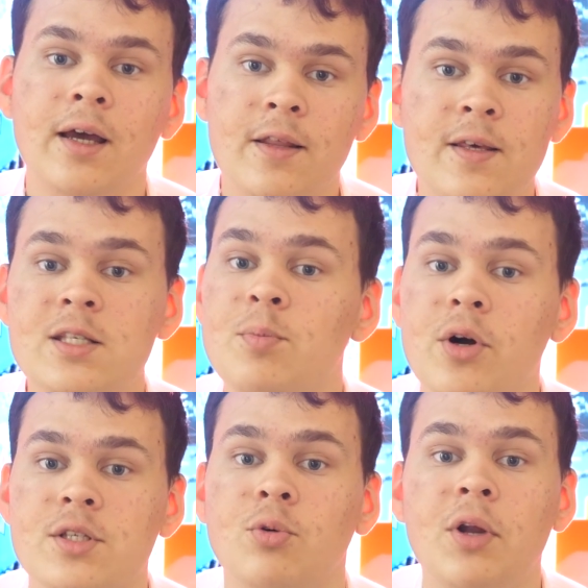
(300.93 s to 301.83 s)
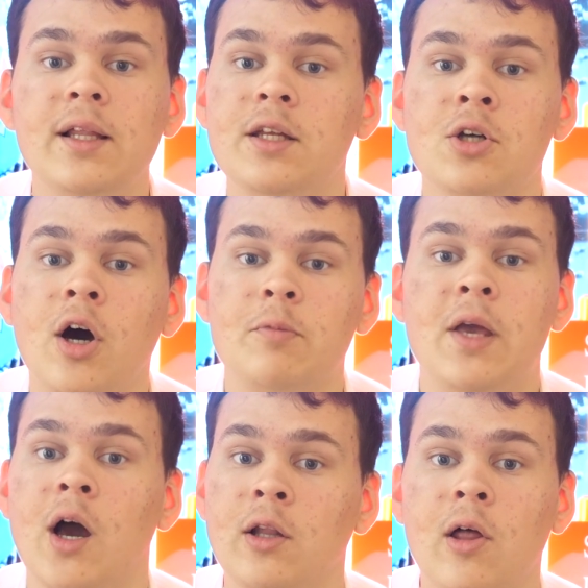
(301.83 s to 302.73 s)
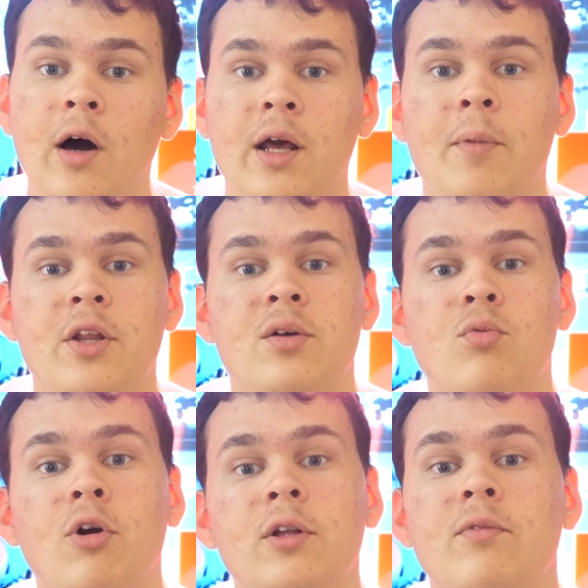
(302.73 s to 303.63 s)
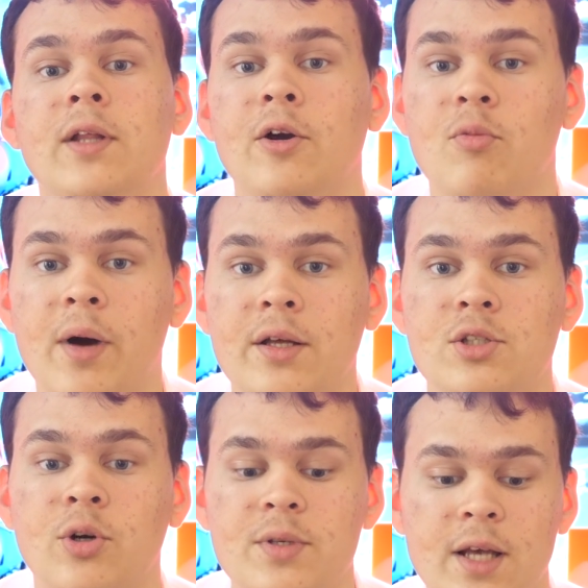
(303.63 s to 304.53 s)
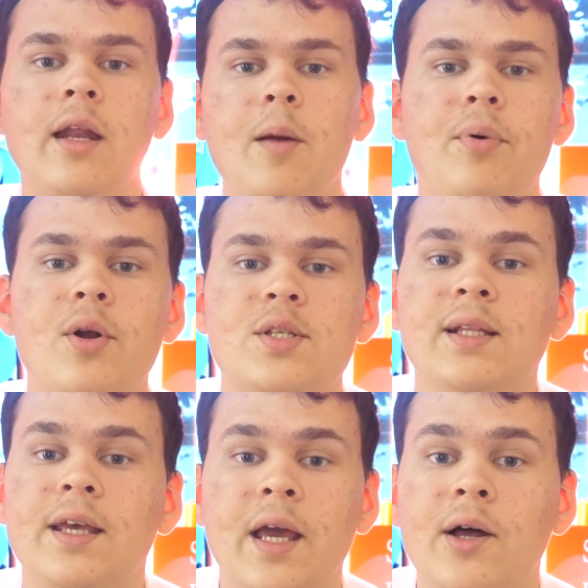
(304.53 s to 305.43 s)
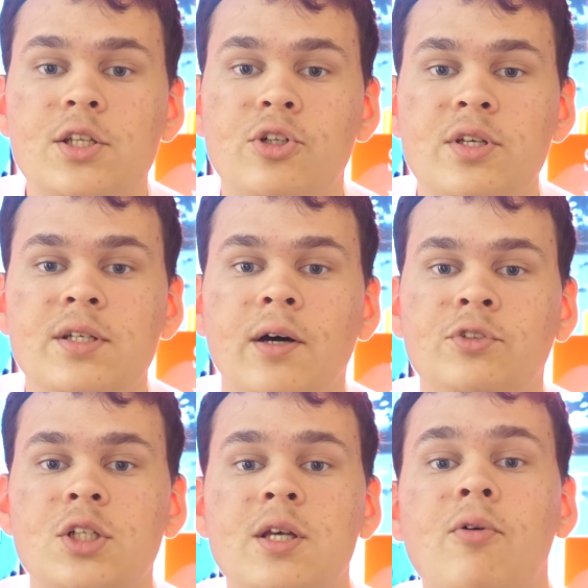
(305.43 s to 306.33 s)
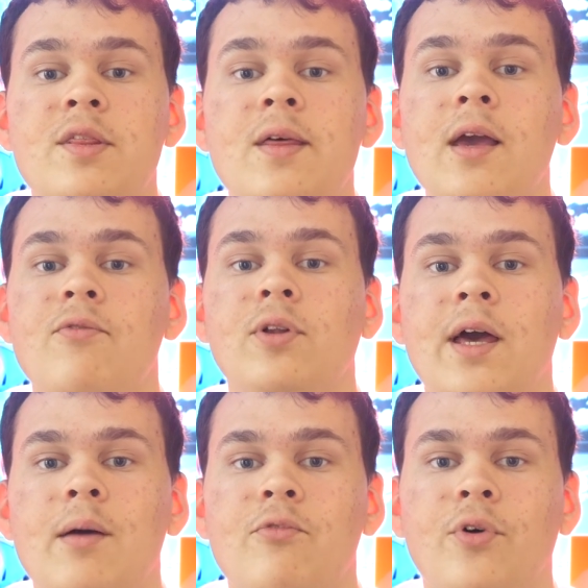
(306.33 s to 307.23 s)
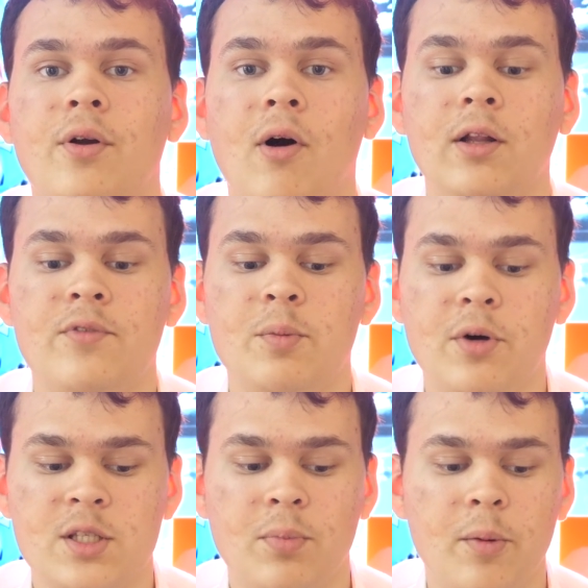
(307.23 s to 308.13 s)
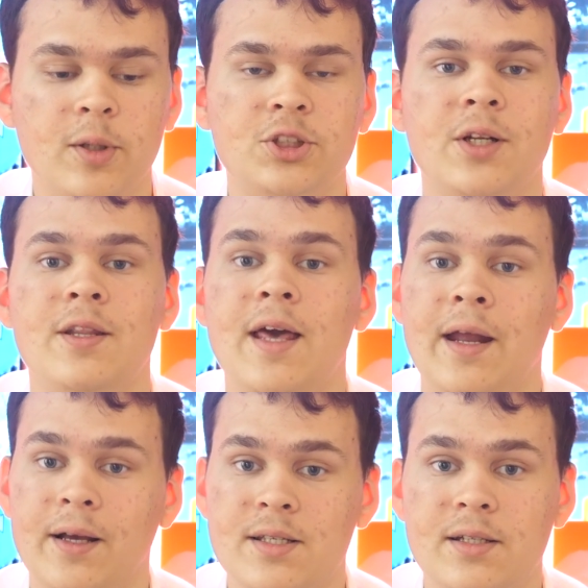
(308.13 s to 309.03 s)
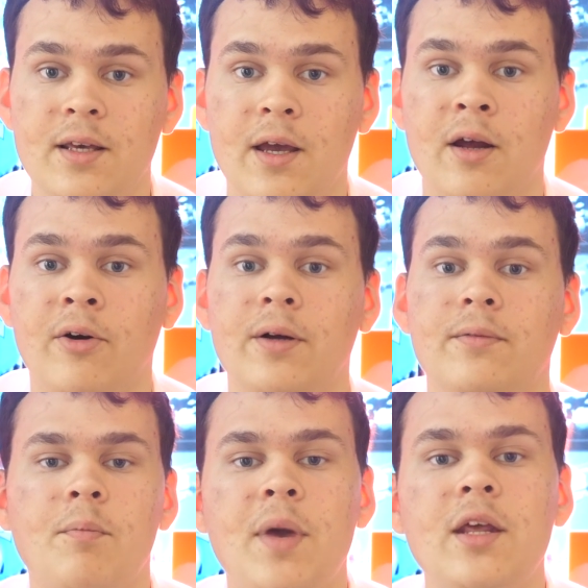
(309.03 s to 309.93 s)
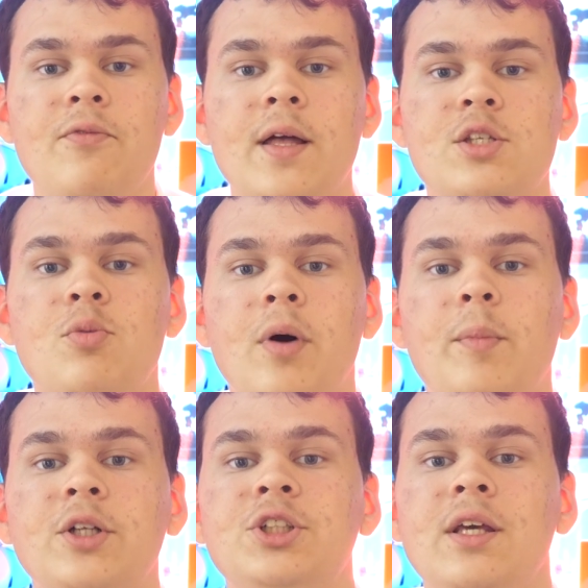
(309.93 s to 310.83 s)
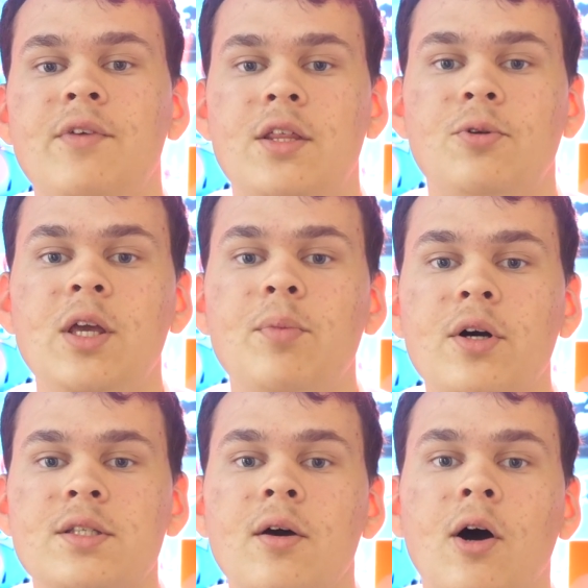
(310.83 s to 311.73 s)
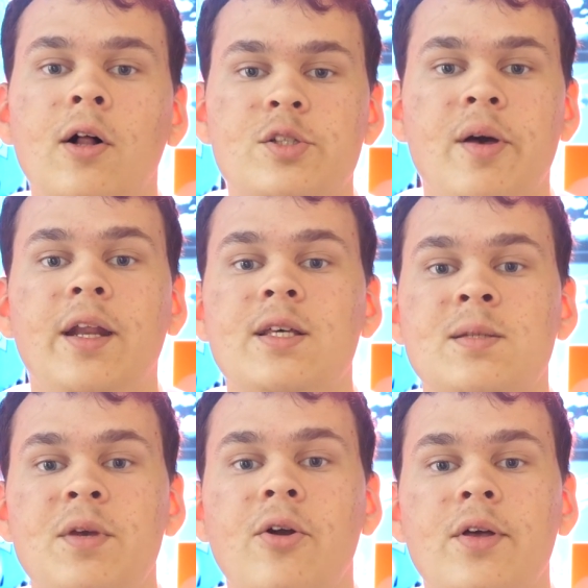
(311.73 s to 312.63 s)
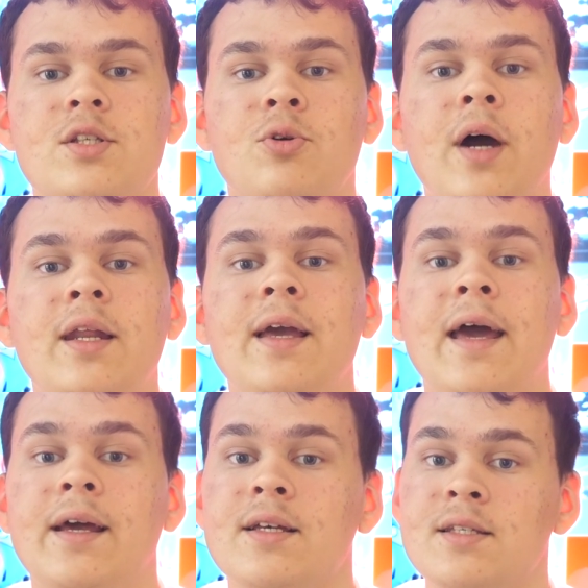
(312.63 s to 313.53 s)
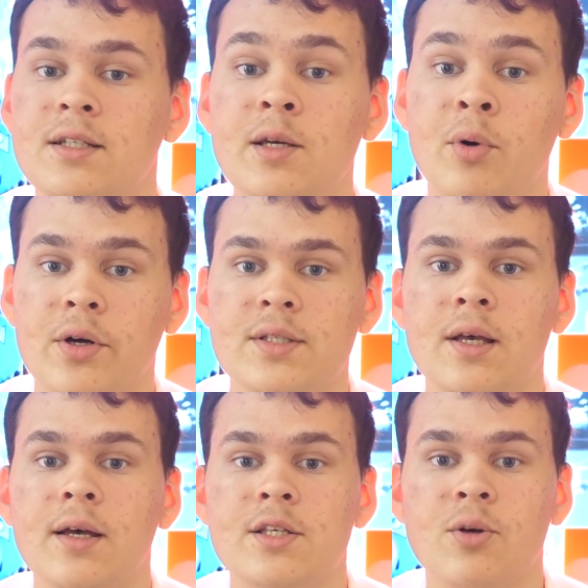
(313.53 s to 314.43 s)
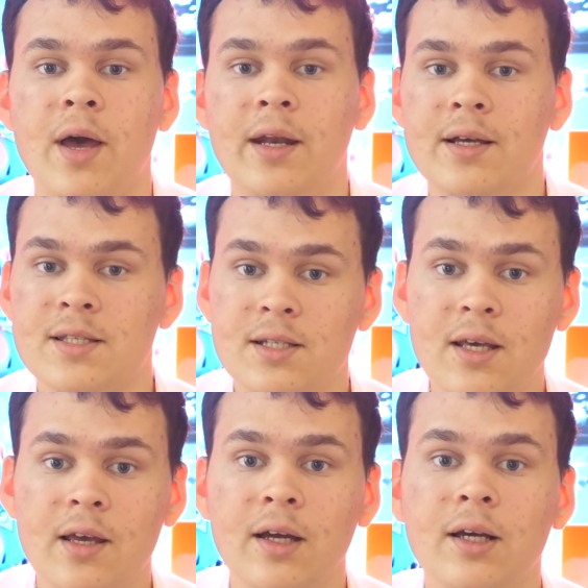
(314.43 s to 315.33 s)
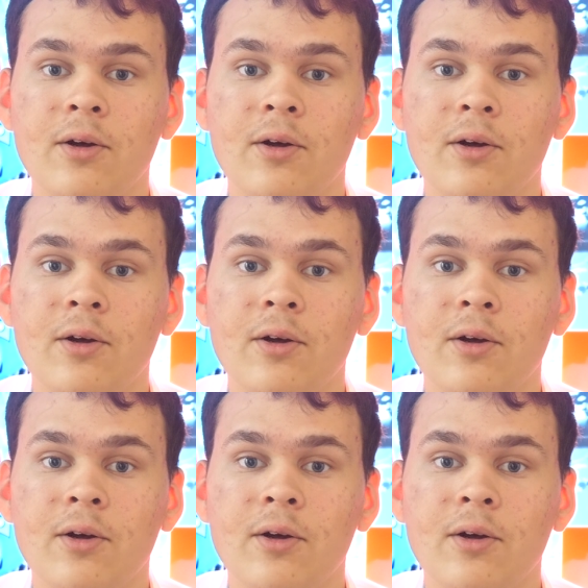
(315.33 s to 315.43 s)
These books really taught me a lot about the world of LEGO Mindstorms, and I personally cannot stress enough just how thankful I am for all of the books published in the NXT era. Many fans who published EV3 books also had experience writing NXT books, so NXT